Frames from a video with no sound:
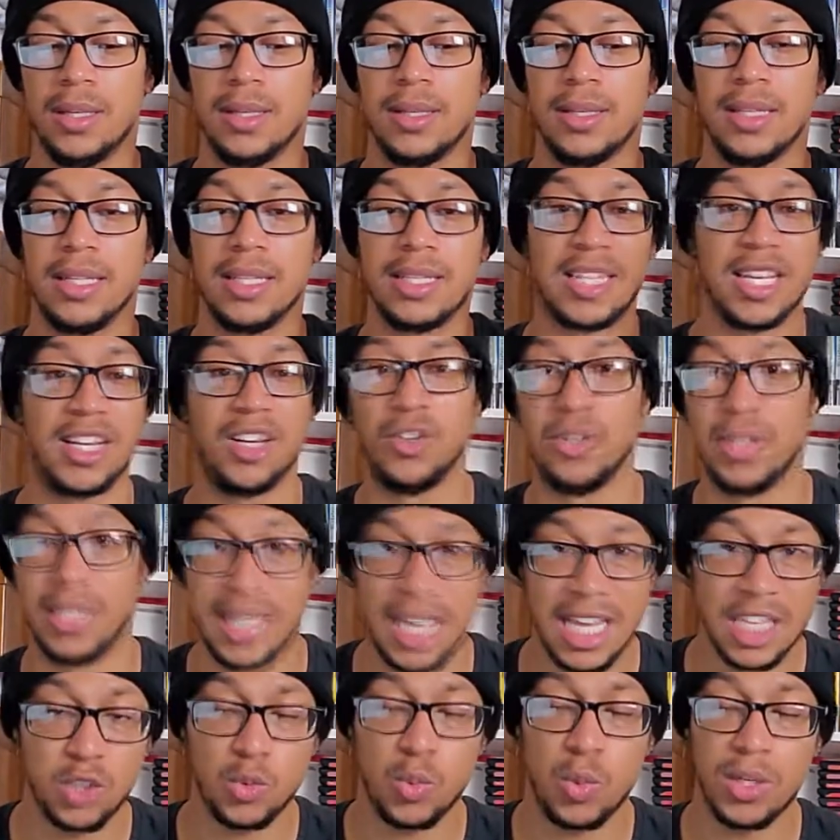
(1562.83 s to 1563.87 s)
Nintendo
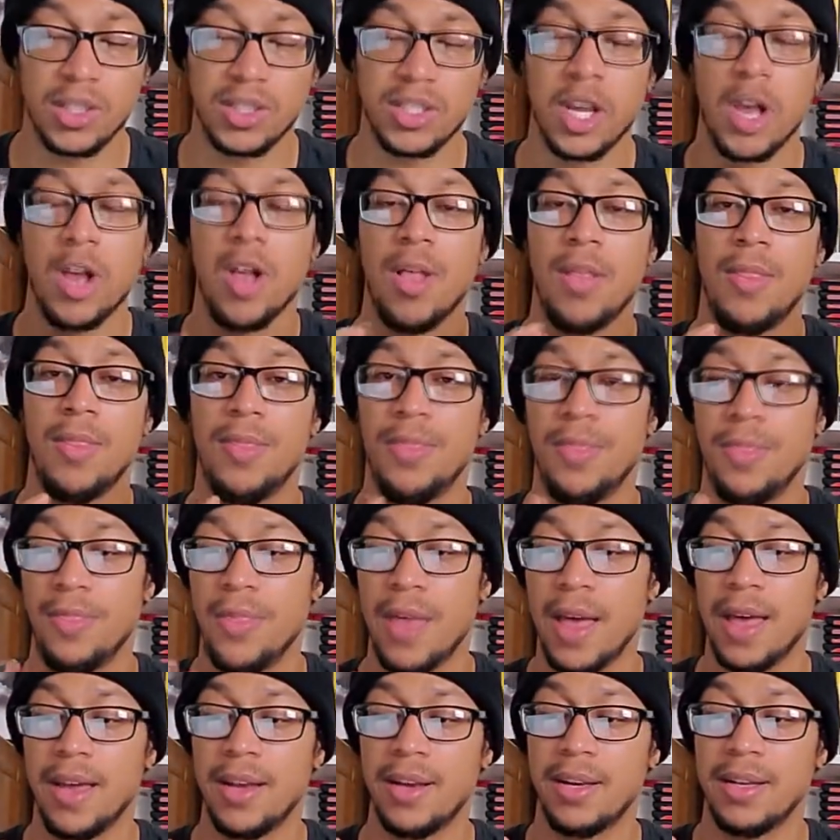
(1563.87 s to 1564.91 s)
DS ones,
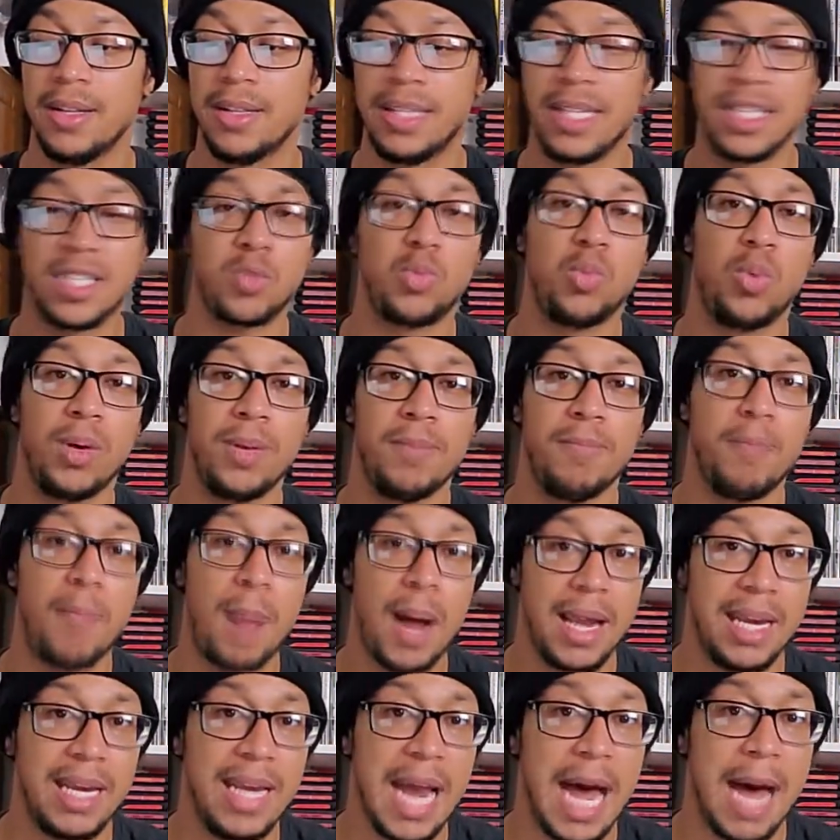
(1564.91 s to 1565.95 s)
then this one
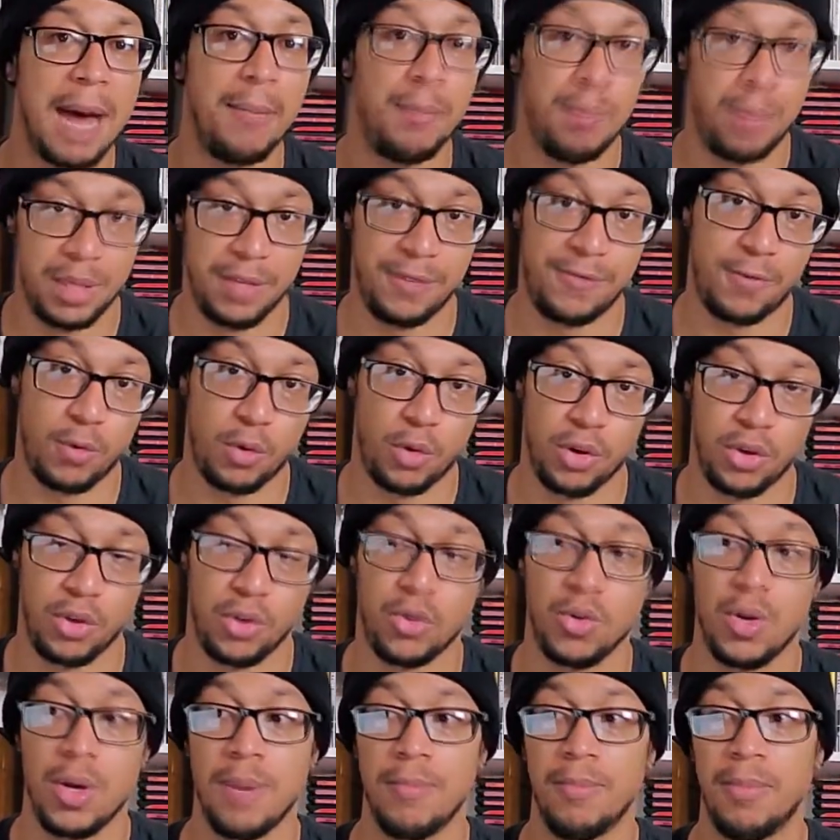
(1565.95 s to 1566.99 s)
might not be for
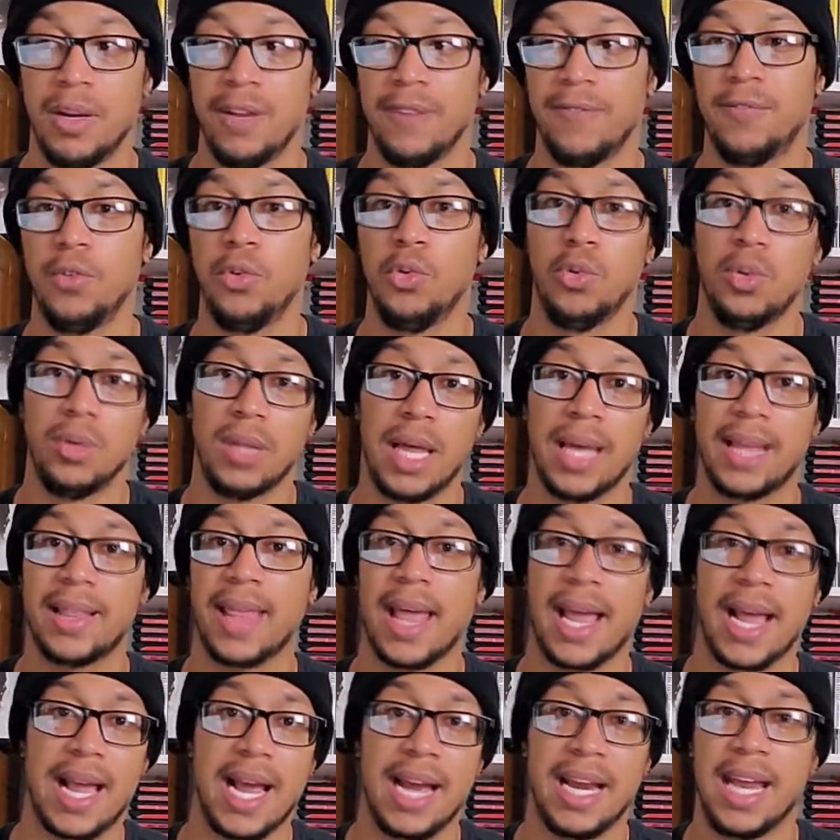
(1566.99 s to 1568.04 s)
you. But if you like
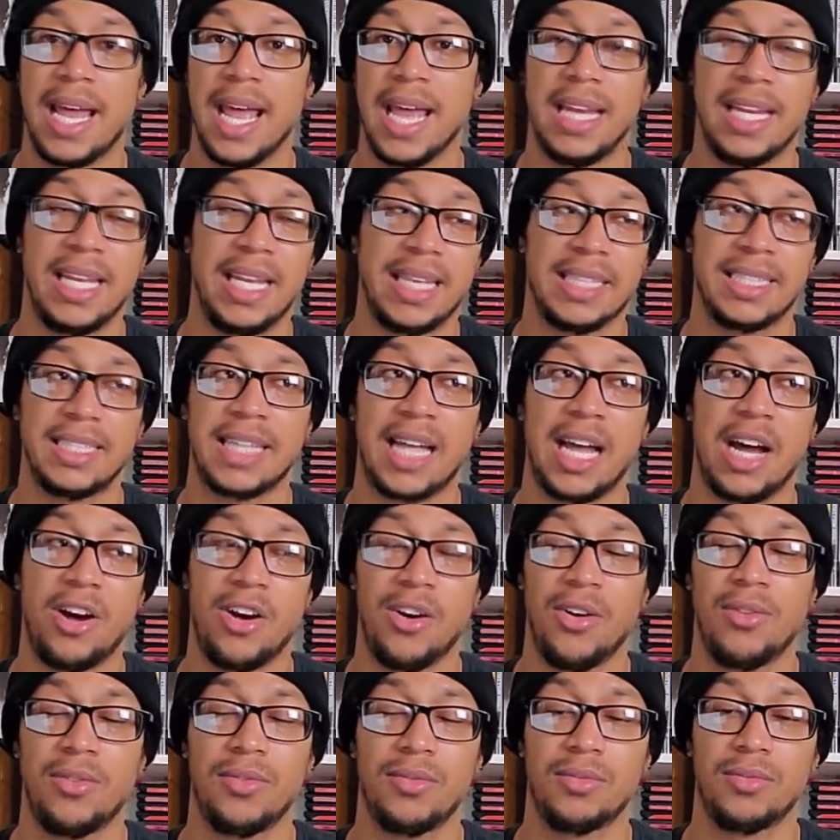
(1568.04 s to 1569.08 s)
that kind of NES
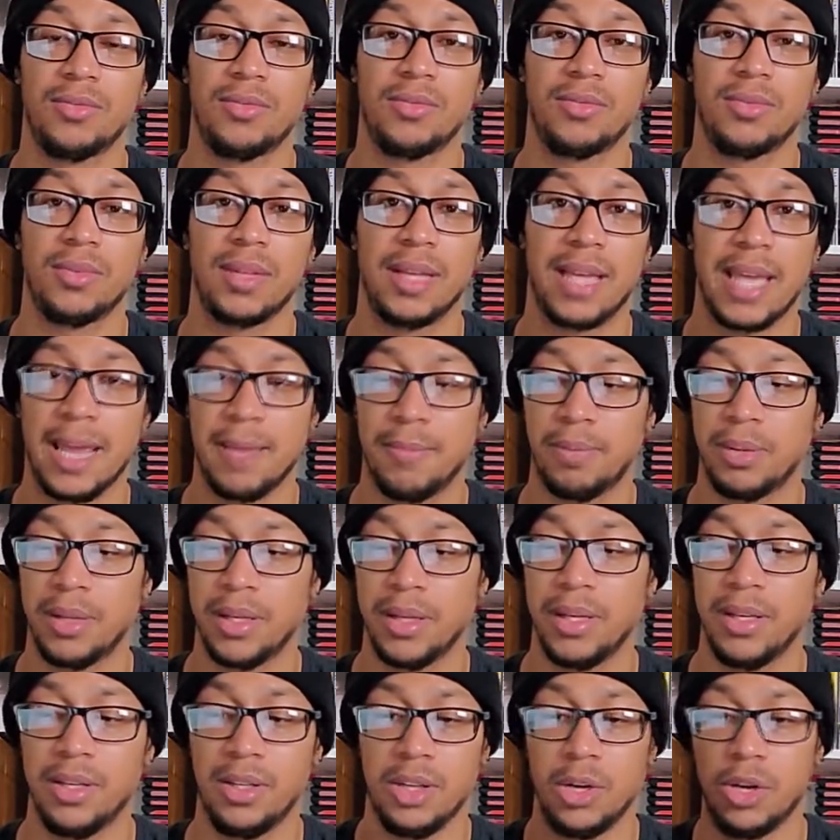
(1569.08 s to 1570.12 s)
style
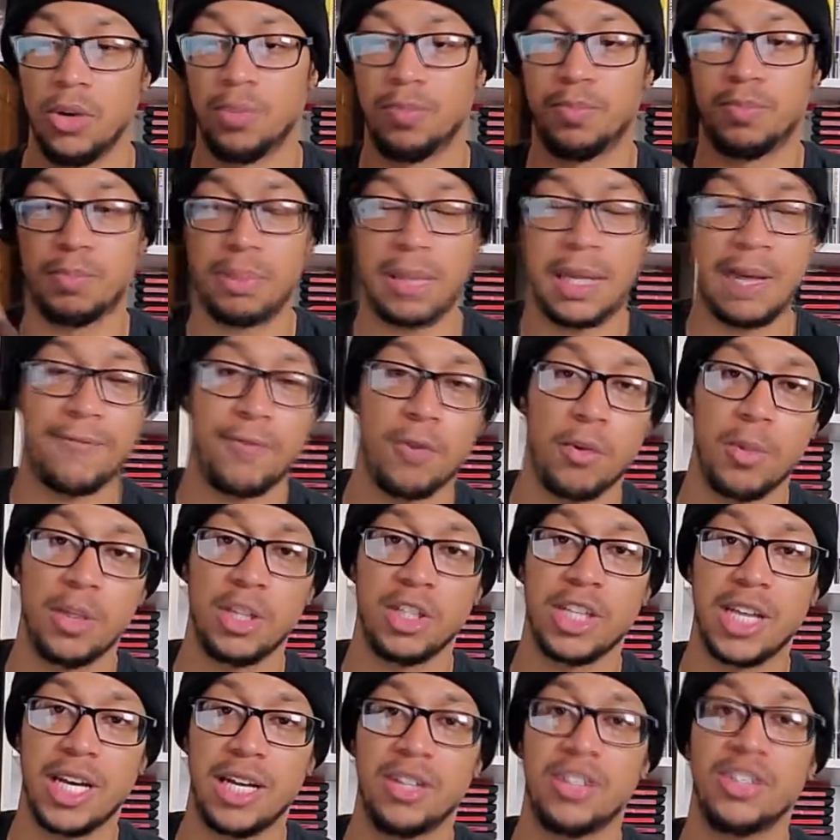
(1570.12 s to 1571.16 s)
gameplay, platforming
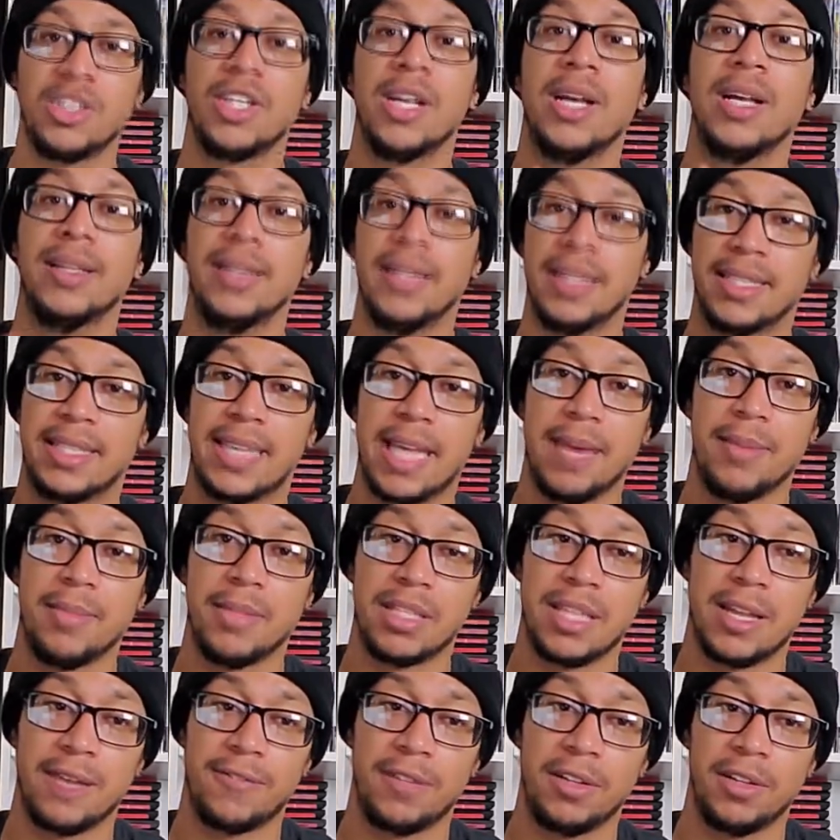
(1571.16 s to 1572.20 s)
challenge, this game is
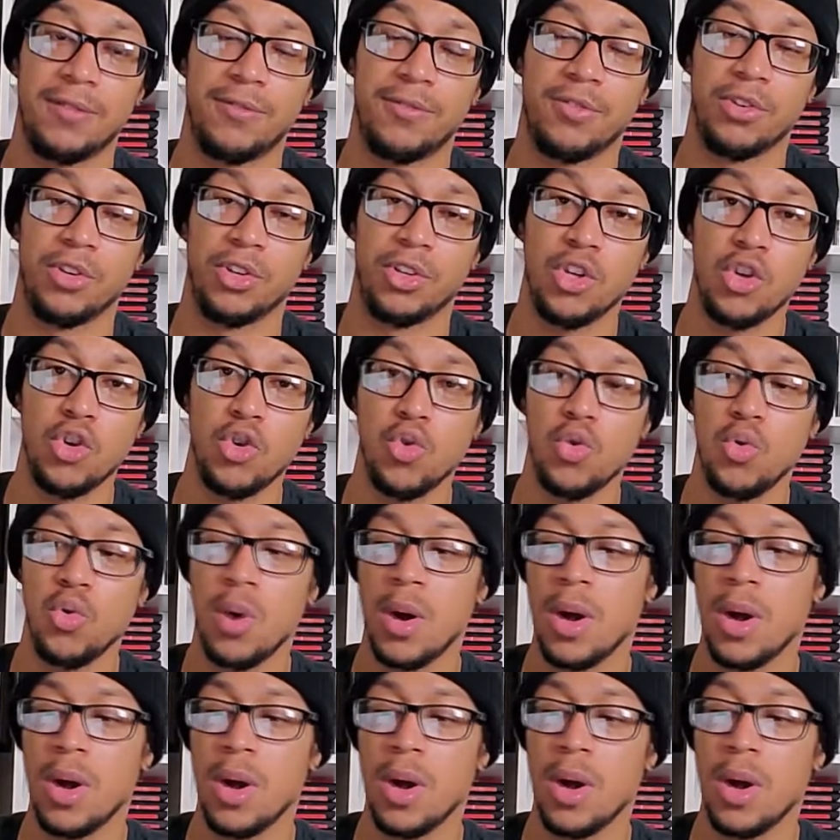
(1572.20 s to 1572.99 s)
definitely for you.